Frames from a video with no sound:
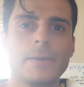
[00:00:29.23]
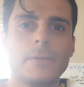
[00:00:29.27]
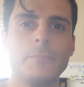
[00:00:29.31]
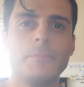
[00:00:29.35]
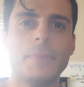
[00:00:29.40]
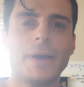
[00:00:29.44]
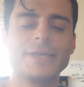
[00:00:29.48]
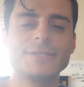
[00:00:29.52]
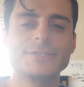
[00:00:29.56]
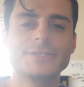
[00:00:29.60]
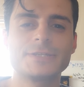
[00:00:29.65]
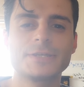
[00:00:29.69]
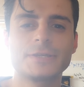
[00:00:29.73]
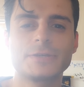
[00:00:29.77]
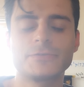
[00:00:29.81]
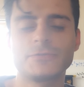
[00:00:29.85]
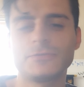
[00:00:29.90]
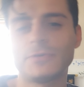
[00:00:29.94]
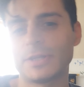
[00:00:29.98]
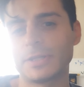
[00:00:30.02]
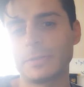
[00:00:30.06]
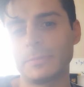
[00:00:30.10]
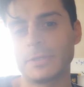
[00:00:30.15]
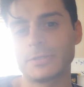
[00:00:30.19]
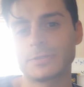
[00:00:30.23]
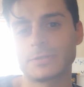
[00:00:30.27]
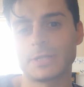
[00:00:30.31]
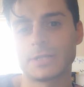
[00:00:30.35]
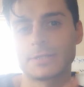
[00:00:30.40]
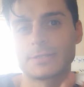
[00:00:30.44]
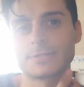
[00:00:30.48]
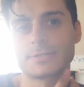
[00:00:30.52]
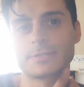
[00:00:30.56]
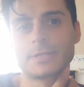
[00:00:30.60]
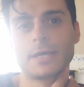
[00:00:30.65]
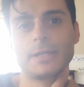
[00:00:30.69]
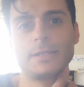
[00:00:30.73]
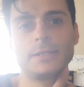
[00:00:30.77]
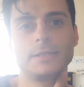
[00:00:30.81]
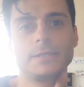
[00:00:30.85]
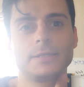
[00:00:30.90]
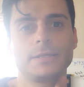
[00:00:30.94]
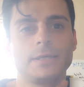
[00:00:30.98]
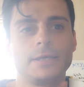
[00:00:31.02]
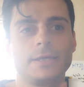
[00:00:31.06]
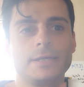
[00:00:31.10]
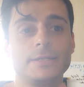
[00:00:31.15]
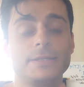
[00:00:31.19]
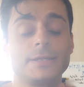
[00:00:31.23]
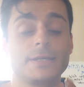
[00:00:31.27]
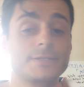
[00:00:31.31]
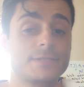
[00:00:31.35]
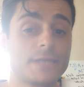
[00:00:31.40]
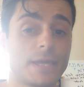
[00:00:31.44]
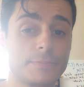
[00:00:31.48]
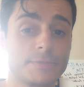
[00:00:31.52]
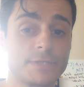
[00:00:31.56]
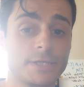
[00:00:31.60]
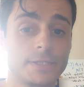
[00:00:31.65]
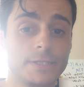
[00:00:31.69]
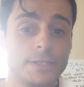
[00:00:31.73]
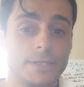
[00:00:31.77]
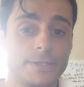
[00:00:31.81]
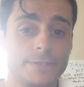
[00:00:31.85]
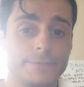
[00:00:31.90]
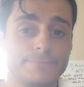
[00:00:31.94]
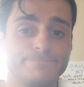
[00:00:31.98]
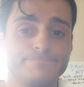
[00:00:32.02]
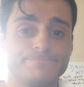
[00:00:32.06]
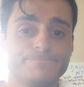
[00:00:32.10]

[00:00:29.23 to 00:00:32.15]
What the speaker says: basic fundamental understanding in exam technique.